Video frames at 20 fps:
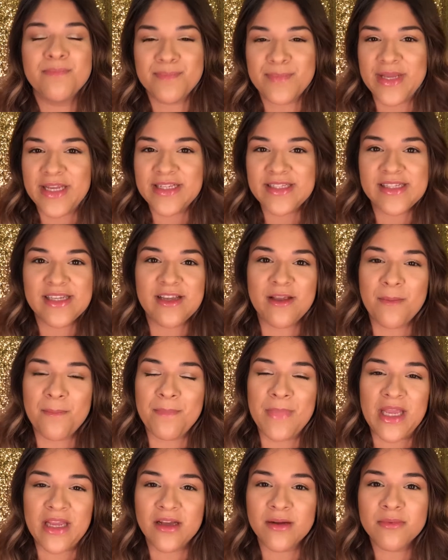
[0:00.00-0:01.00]
basic
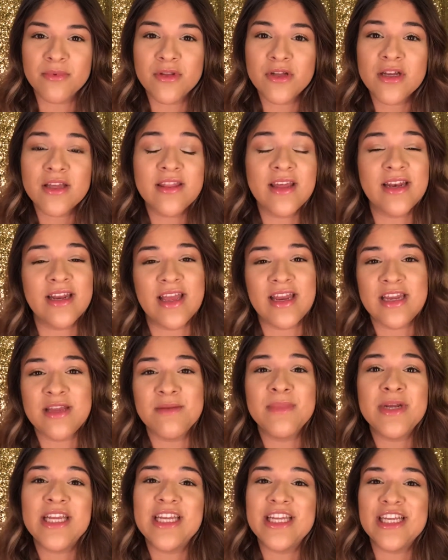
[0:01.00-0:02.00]
makeup look that
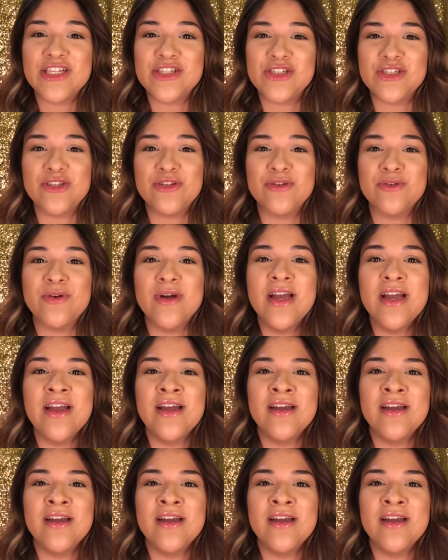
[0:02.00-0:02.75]
anybody can do.